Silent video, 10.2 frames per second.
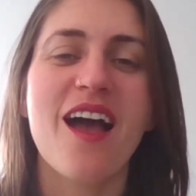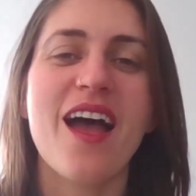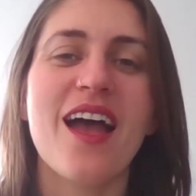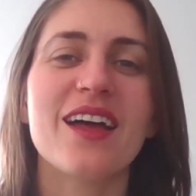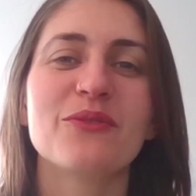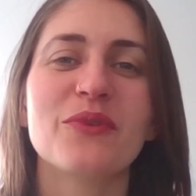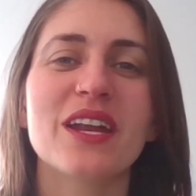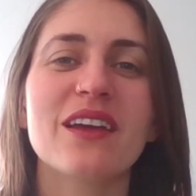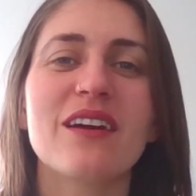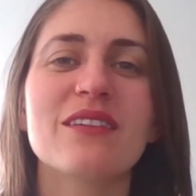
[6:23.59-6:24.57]
And when it
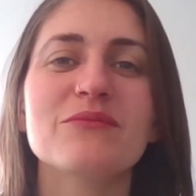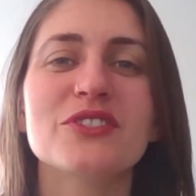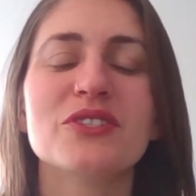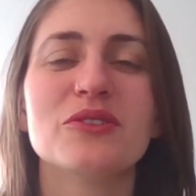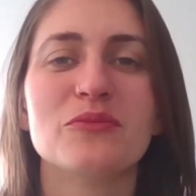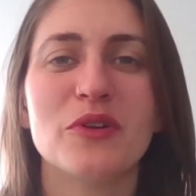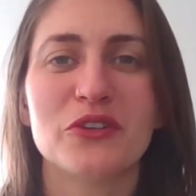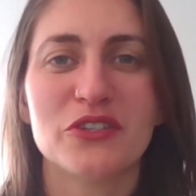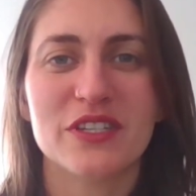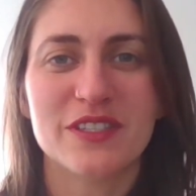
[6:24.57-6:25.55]
comes to
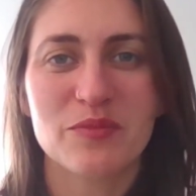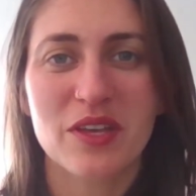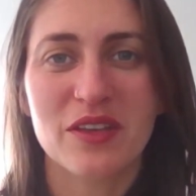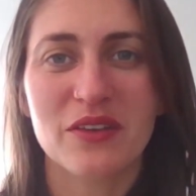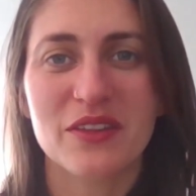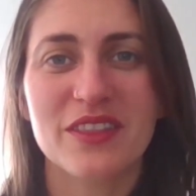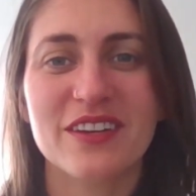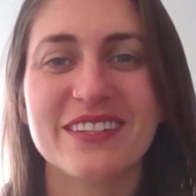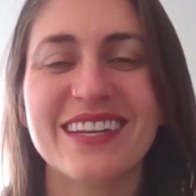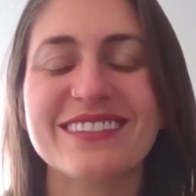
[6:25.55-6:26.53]
emotions, there
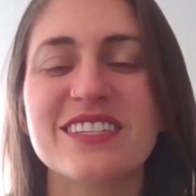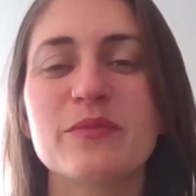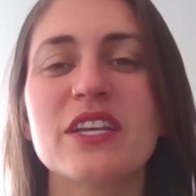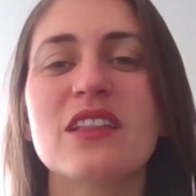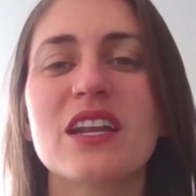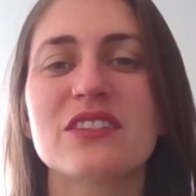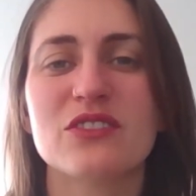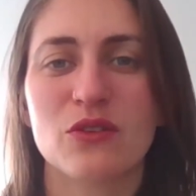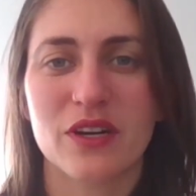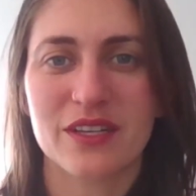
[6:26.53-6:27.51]
tends to be a lot of
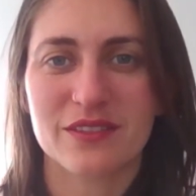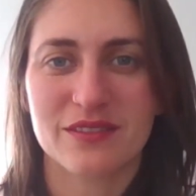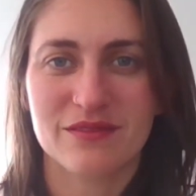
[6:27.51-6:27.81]
stories